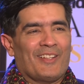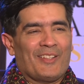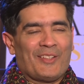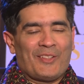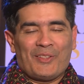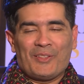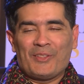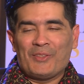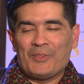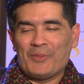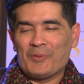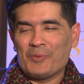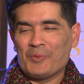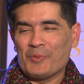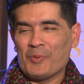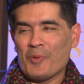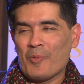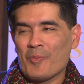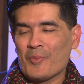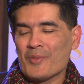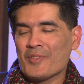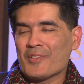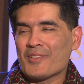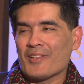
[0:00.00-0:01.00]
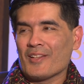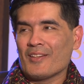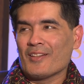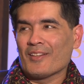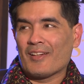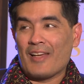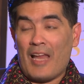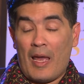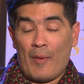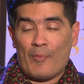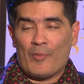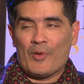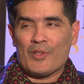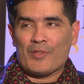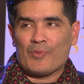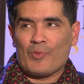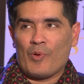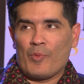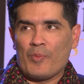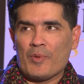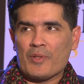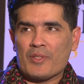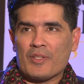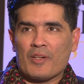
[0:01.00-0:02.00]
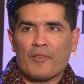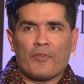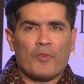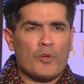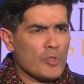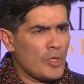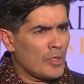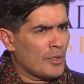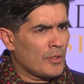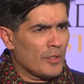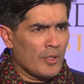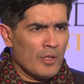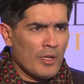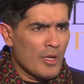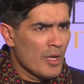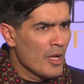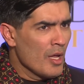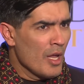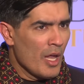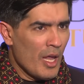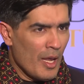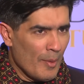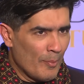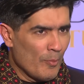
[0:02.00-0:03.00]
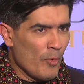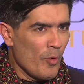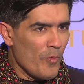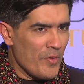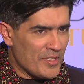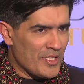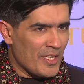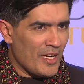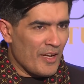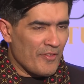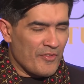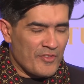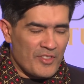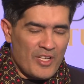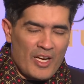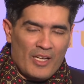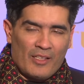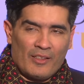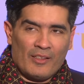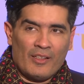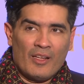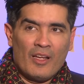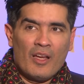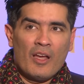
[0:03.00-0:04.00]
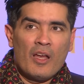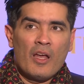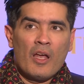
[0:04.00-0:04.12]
uh, yeah. you know, moments, and glamorous moments, and of course all the movies that I've done.